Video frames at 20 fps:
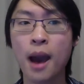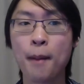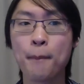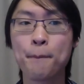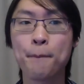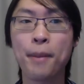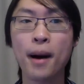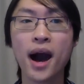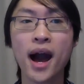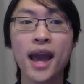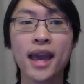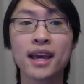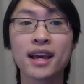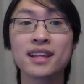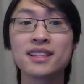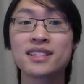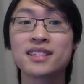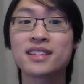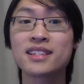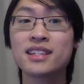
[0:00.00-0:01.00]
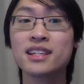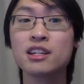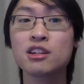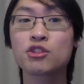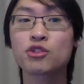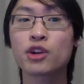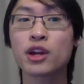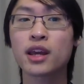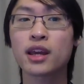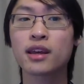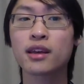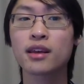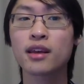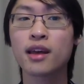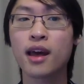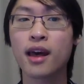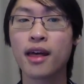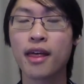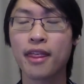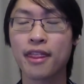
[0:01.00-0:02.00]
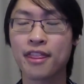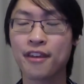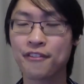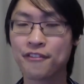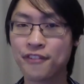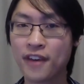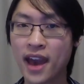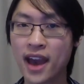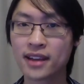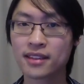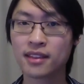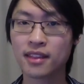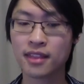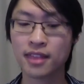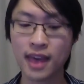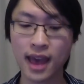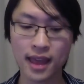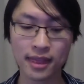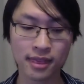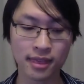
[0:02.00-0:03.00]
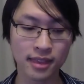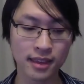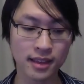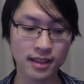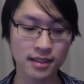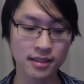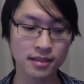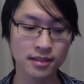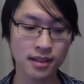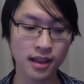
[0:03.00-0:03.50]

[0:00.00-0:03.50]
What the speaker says: by considering the fact that these